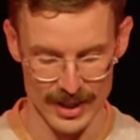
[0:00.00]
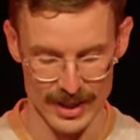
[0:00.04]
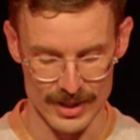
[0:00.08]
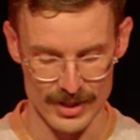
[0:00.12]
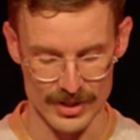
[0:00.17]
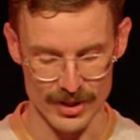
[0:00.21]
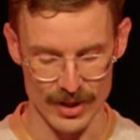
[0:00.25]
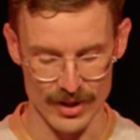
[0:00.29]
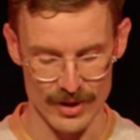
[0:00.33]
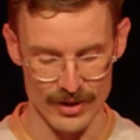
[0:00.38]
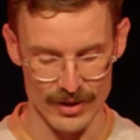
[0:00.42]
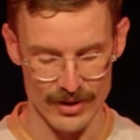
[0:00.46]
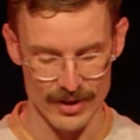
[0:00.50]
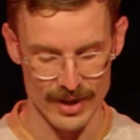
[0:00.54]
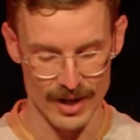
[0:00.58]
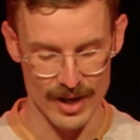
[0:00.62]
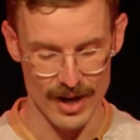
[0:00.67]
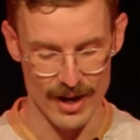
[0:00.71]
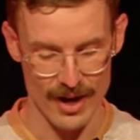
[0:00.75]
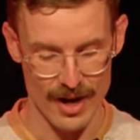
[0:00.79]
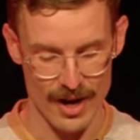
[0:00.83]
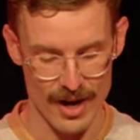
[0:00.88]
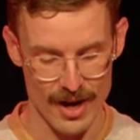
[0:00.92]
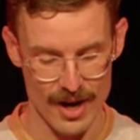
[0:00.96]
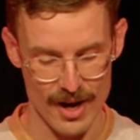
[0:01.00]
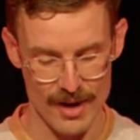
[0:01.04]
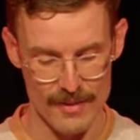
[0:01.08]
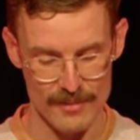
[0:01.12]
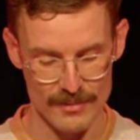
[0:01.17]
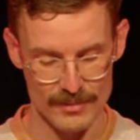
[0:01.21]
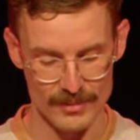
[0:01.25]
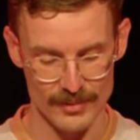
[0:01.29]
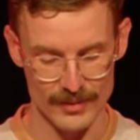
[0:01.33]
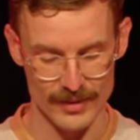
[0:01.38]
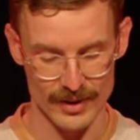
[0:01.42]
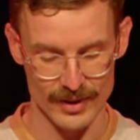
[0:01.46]
So
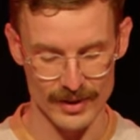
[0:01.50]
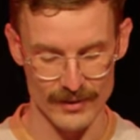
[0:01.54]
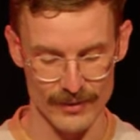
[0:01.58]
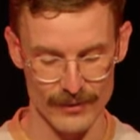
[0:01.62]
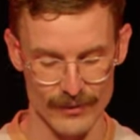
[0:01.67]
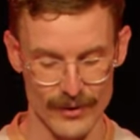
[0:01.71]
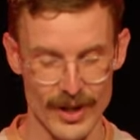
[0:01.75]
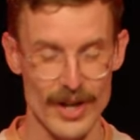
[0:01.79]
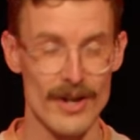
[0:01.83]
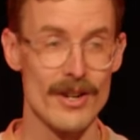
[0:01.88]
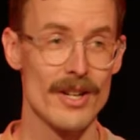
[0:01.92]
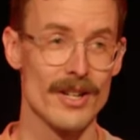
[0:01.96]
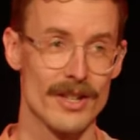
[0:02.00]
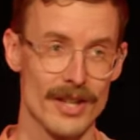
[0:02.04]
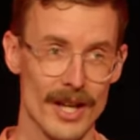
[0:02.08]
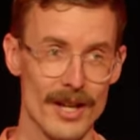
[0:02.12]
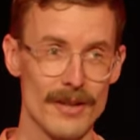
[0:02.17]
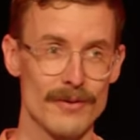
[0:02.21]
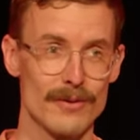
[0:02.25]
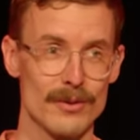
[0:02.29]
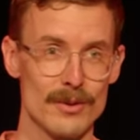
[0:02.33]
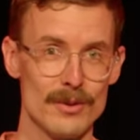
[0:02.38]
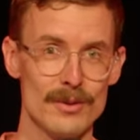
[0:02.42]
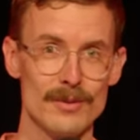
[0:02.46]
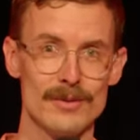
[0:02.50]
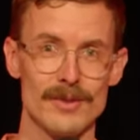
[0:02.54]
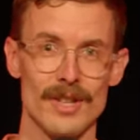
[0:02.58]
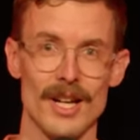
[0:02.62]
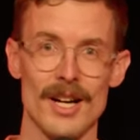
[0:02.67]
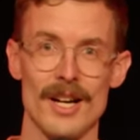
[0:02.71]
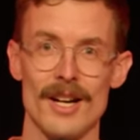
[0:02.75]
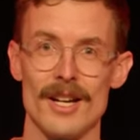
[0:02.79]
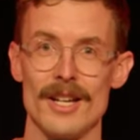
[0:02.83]
I'm very thankful